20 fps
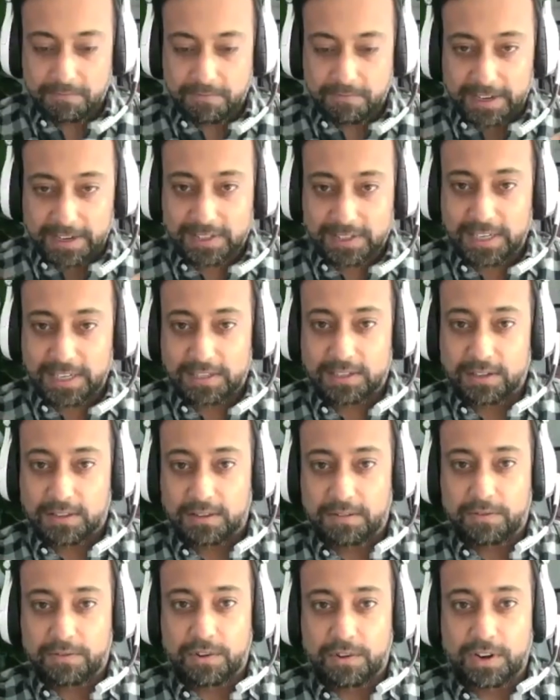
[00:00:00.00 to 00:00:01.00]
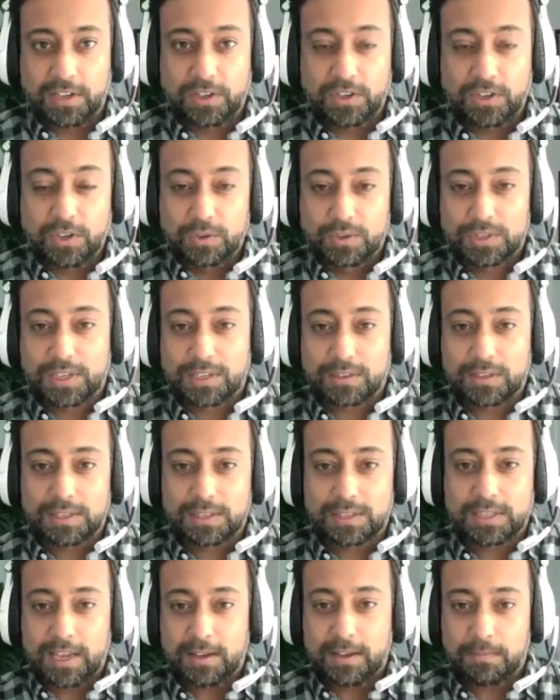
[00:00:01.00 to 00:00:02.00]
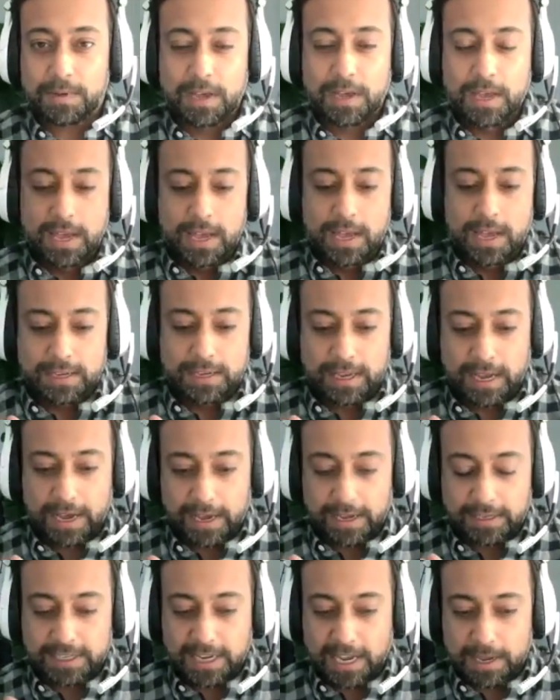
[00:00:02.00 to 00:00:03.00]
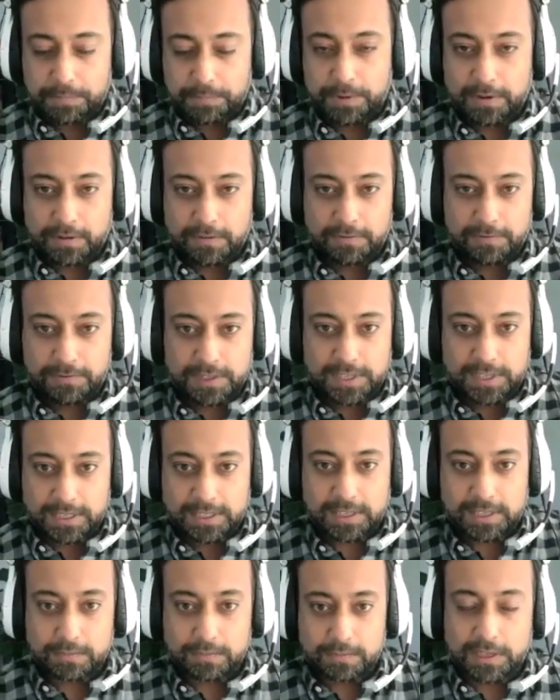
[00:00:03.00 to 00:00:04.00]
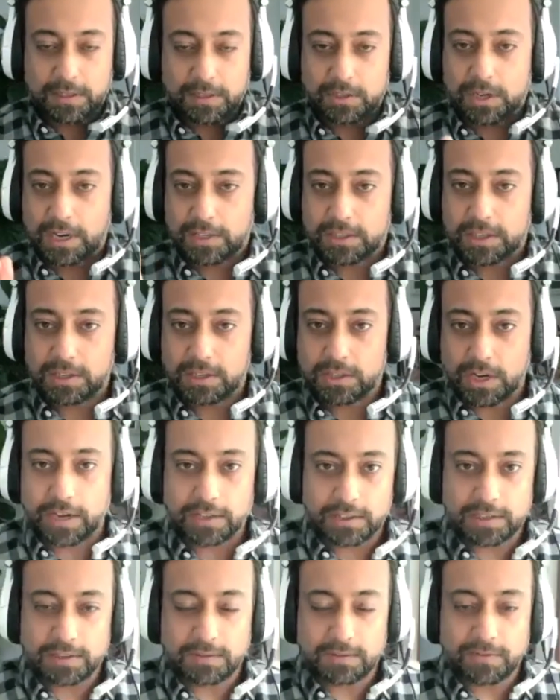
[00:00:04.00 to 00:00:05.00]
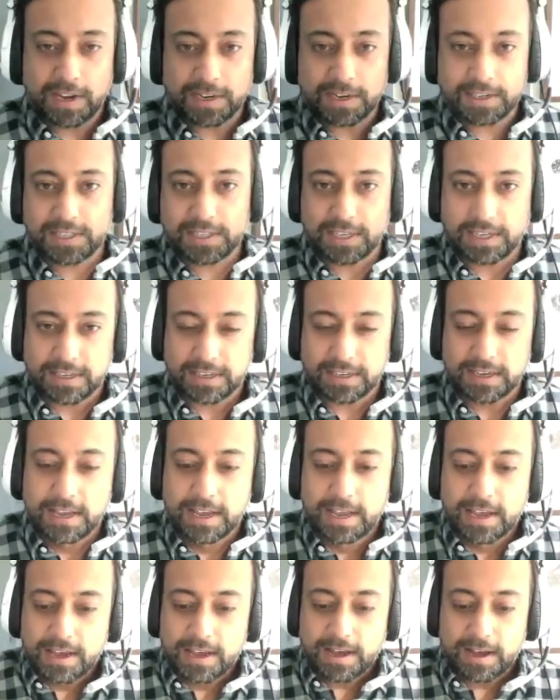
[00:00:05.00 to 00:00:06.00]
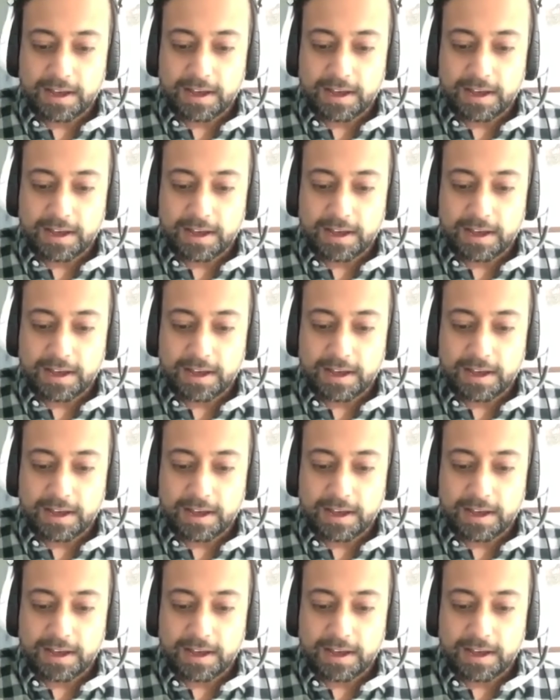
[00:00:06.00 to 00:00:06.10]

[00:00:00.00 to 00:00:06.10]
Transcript: vaccine delivery using the same type of system that the Johnson & Johnson vaccine